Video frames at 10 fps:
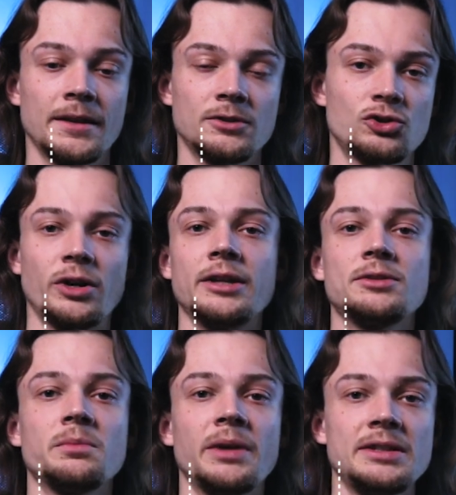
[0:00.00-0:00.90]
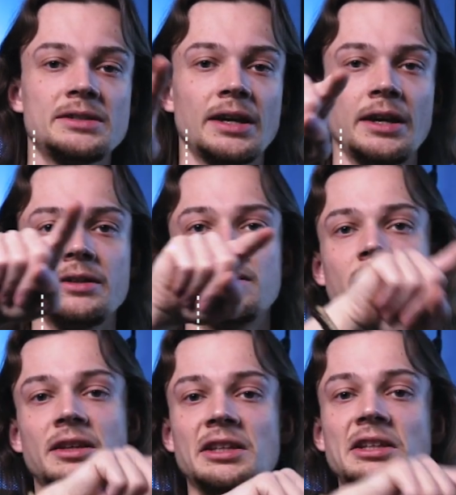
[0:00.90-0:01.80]
Trying to maintain
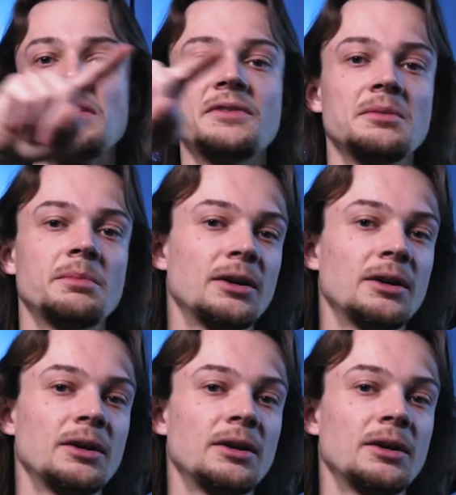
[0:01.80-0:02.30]
even